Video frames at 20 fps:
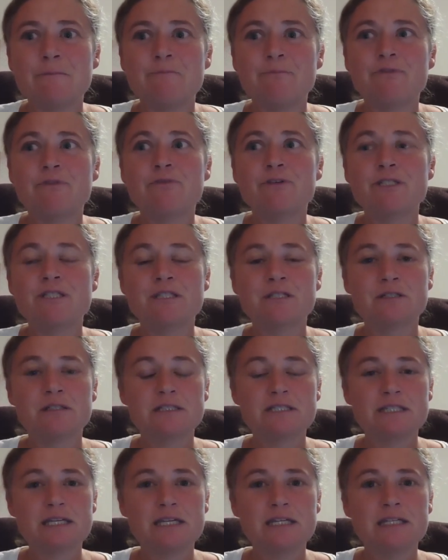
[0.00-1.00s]

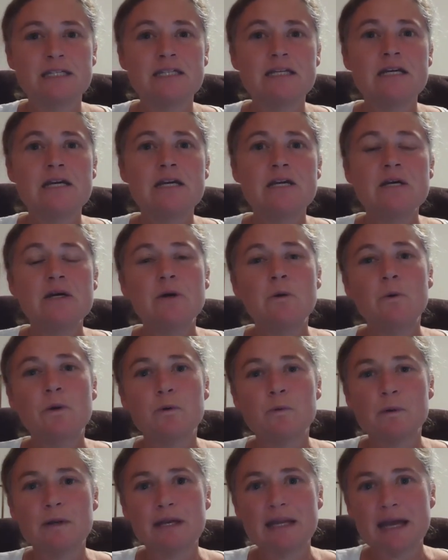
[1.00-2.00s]
facilitated. We
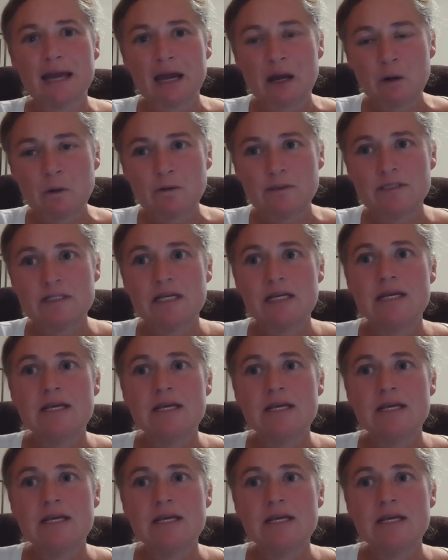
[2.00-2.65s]
went out,